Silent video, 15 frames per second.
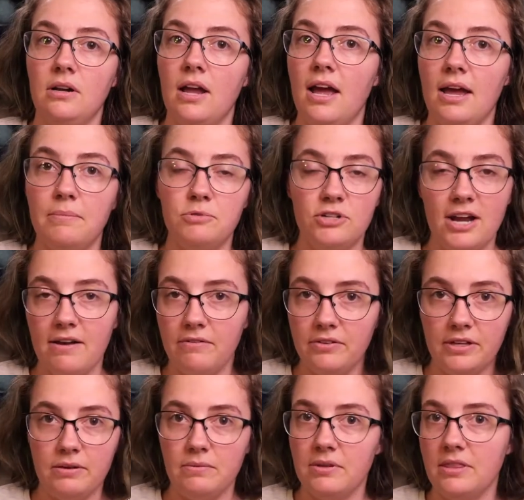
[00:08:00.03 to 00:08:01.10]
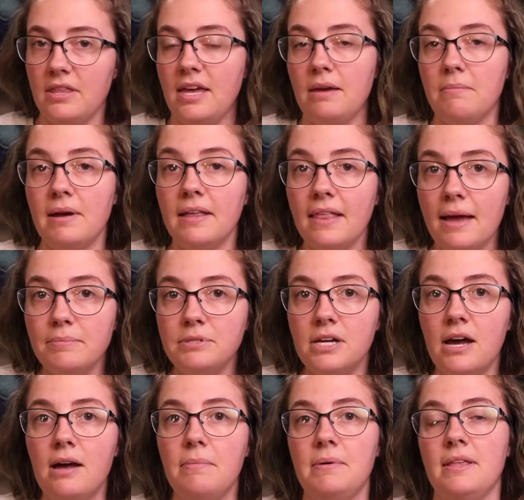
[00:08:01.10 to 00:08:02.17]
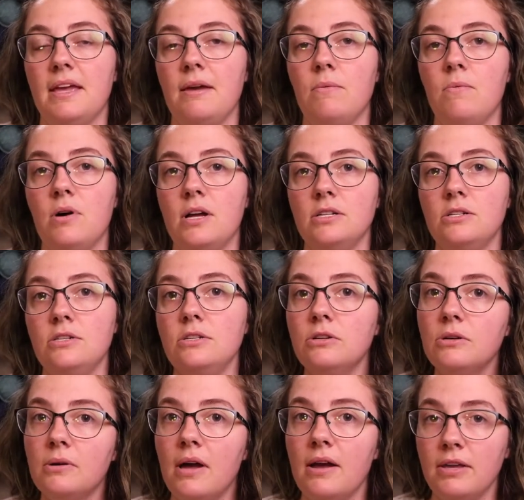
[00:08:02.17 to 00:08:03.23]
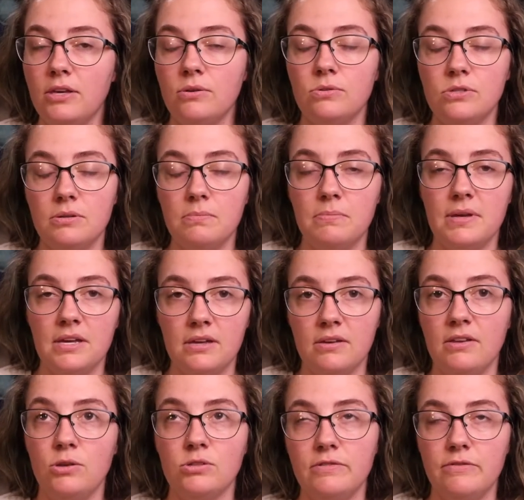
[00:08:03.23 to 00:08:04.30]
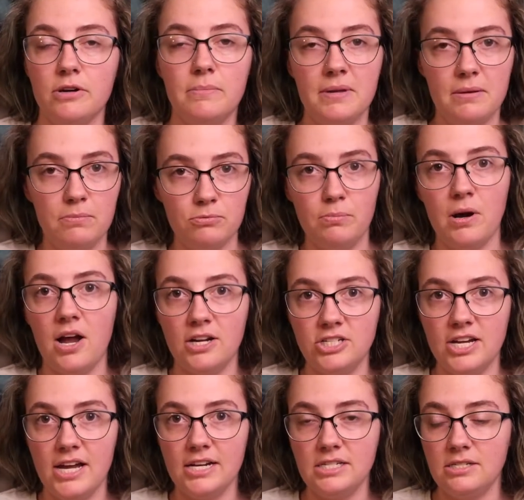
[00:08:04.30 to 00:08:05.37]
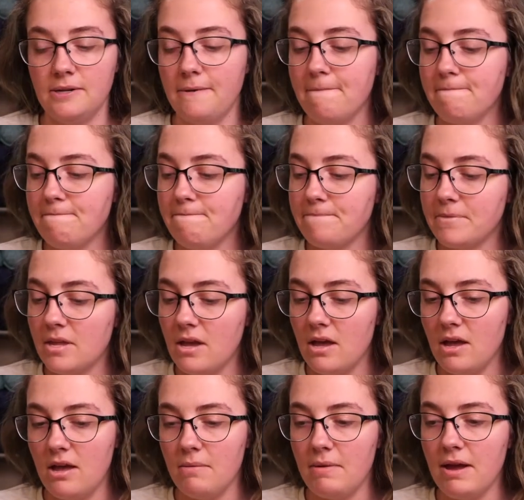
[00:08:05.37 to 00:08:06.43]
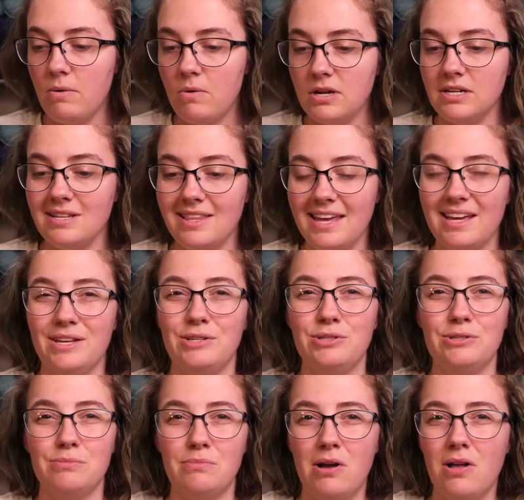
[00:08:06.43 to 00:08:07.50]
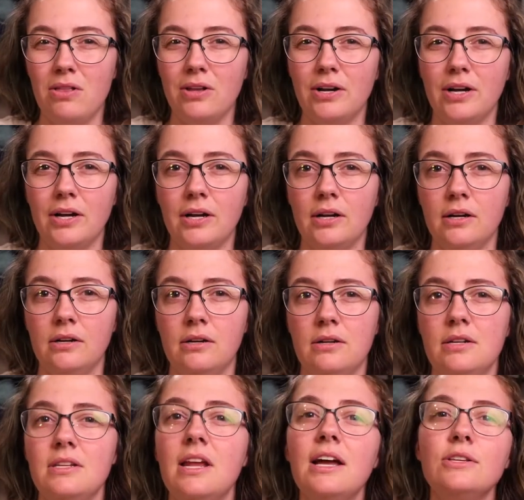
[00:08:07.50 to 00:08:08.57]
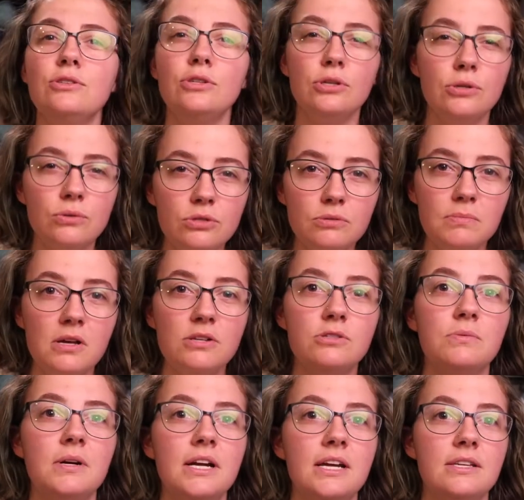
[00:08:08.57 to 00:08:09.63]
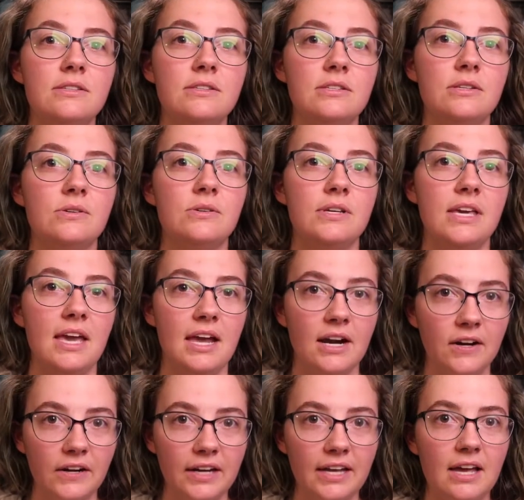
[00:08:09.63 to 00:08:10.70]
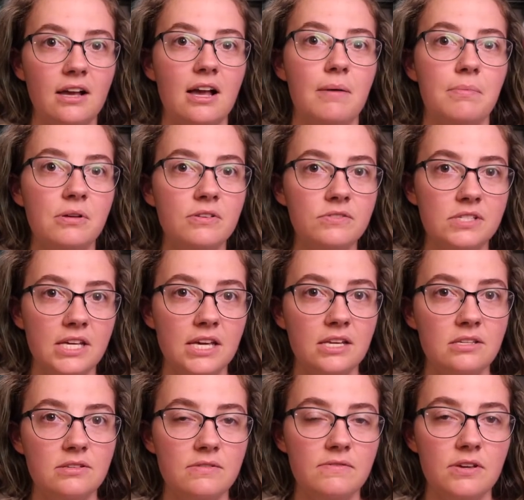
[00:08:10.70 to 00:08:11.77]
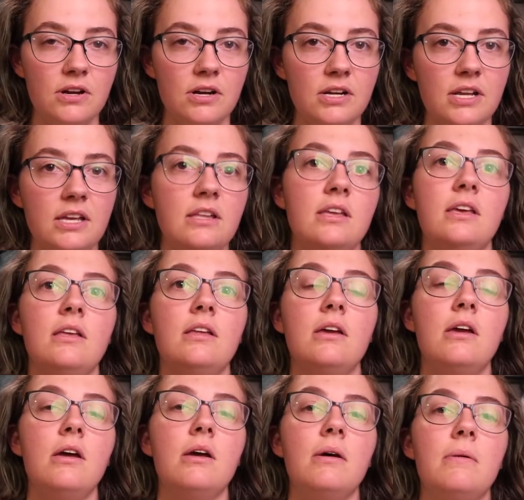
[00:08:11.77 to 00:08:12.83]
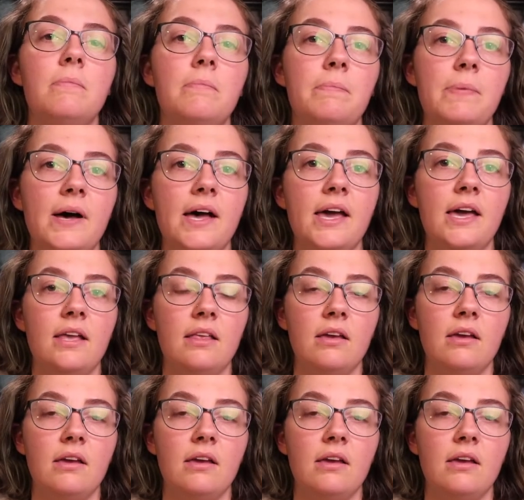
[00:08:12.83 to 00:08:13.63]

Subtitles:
I'm traveling with like my laptop and I want to use it for a big project. I wanted like a smaller, not too small to where I can still carry a couple of skeins of yarn in it, but